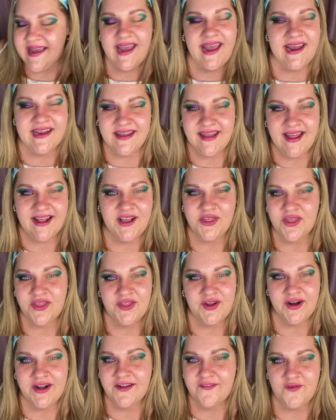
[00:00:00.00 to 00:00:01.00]
in like the
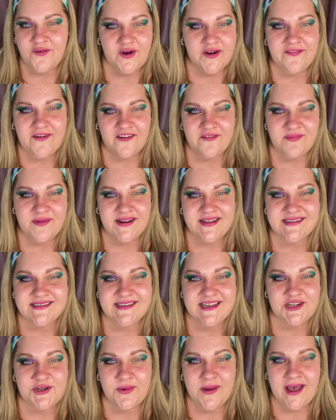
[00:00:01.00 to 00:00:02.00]
30, 45 minutes
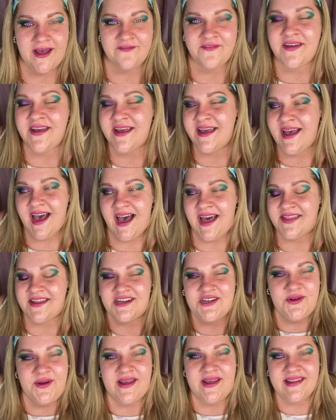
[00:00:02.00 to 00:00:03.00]
that you have uh,
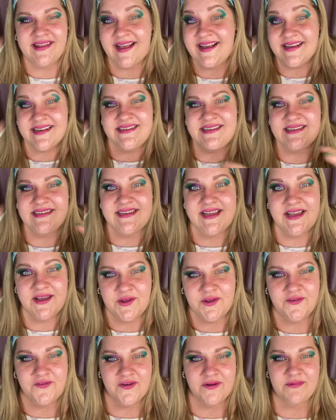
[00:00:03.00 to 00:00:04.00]
that you can like
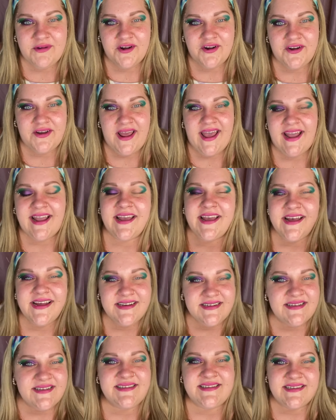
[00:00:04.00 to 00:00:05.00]
steal from your day
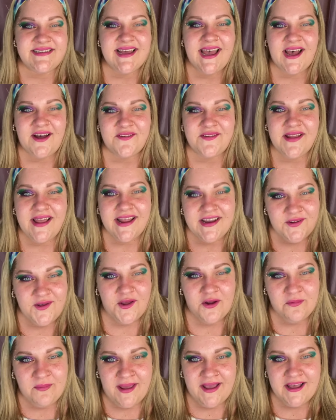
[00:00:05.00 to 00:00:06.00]
to sit down and do
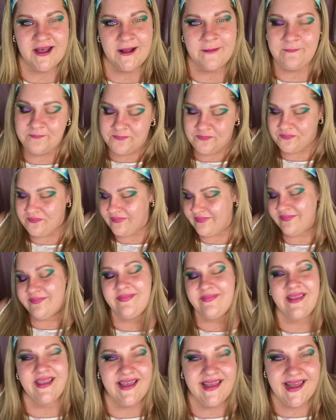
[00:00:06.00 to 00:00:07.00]
your makeup
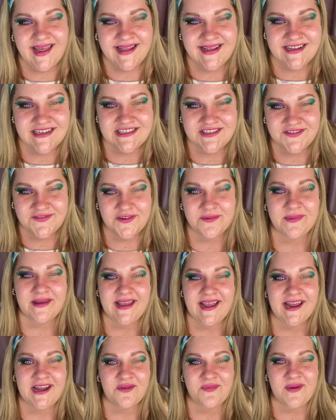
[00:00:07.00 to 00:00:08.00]
at least for
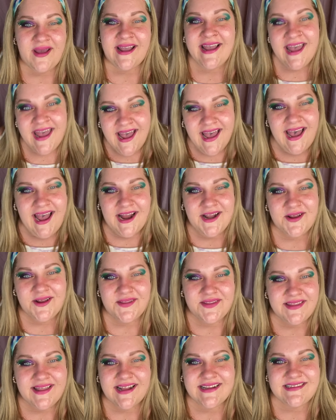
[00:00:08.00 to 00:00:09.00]
me anyway i know
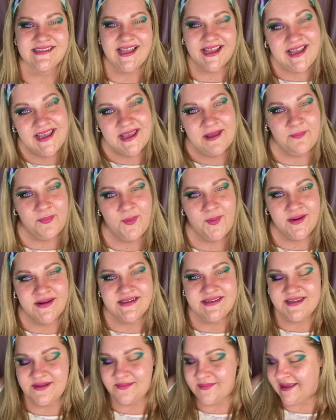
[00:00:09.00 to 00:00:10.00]
that that's like
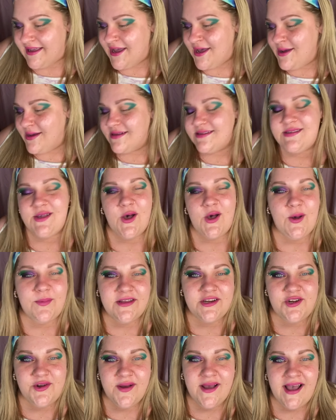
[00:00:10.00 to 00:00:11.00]
important to me so i hope
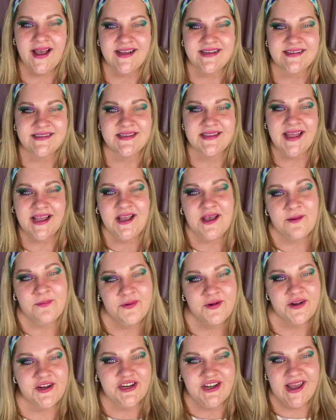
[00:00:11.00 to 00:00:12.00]
that you guys like
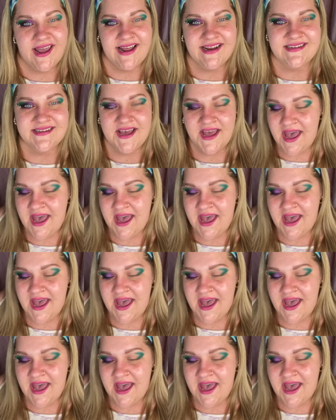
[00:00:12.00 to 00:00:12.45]
appreciate